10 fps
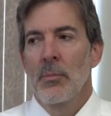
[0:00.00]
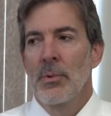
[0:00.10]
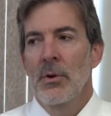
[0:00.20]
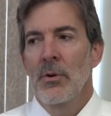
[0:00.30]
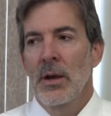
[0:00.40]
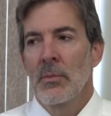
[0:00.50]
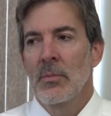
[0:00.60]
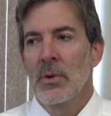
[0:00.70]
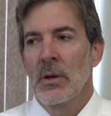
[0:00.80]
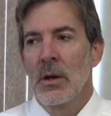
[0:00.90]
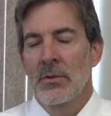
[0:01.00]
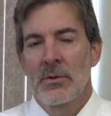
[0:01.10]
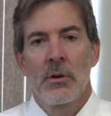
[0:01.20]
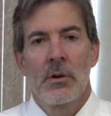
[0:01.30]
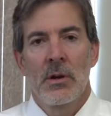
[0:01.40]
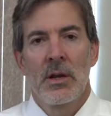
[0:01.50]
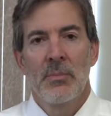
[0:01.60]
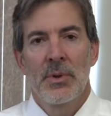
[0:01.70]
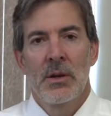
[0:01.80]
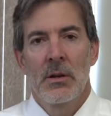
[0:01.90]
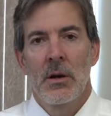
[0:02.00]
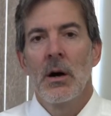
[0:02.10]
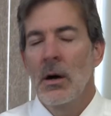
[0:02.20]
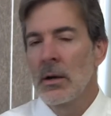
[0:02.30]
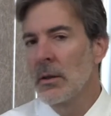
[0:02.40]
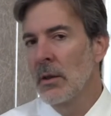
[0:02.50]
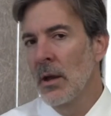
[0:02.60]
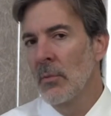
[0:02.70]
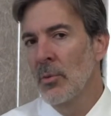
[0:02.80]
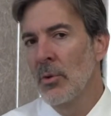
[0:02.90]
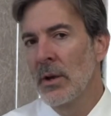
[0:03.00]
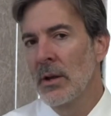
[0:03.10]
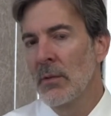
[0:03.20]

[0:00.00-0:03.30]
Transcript: program started limping along at that point.